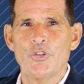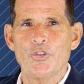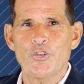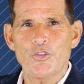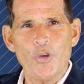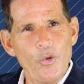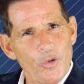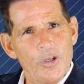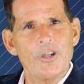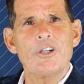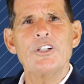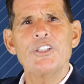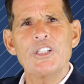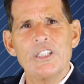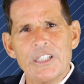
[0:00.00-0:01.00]
So
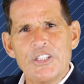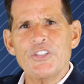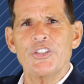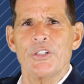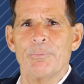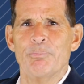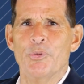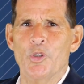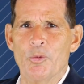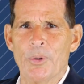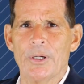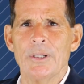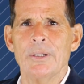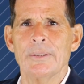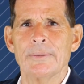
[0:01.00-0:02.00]
learn to listen,
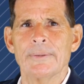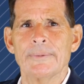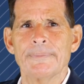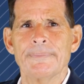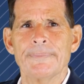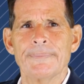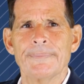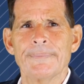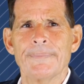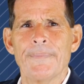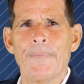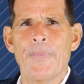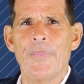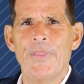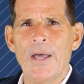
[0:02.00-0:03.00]
boomer.
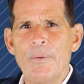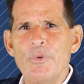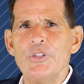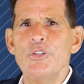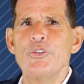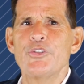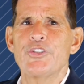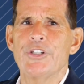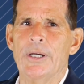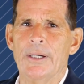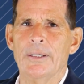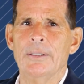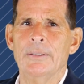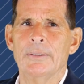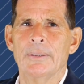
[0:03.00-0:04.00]
Then, when you
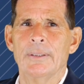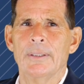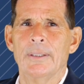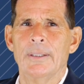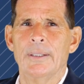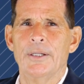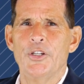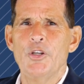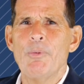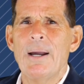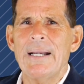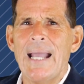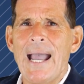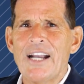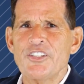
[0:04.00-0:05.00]
share, you
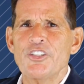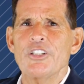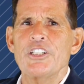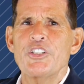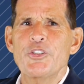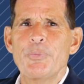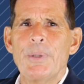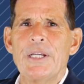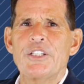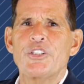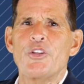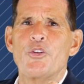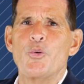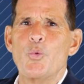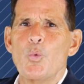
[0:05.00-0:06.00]
might actually speak
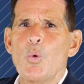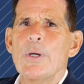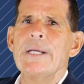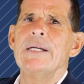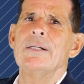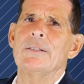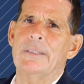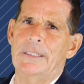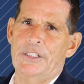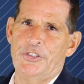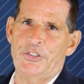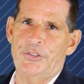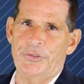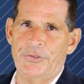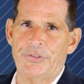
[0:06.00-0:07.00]
to the real
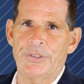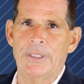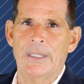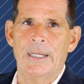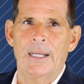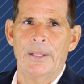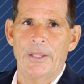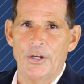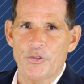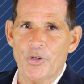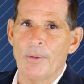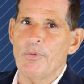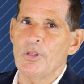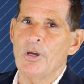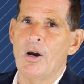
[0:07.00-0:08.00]
issues that
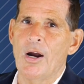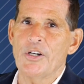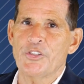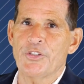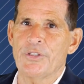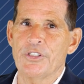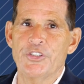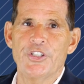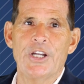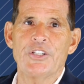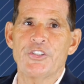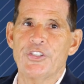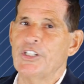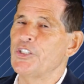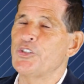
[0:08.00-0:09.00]
trouble the hearts of the
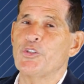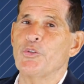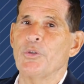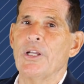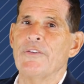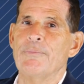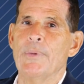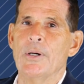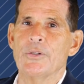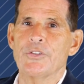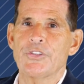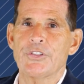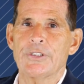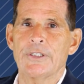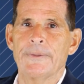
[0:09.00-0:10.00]
Gen Zs you love
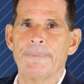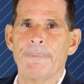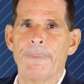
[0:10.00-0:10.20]
most.